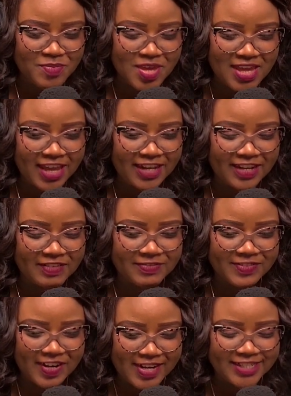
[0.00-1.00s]
being in a
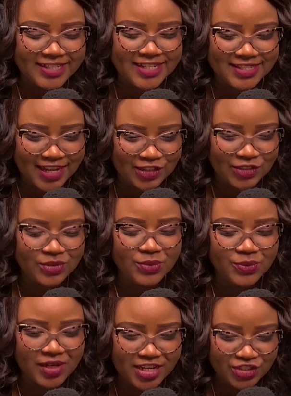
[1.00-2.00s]
very transactional
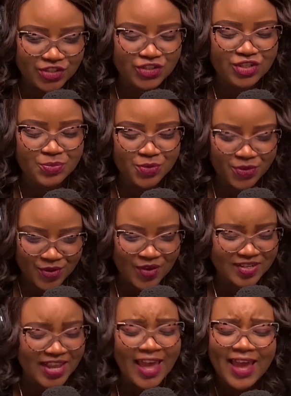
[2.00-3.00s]
relationship mm-hmm. with God.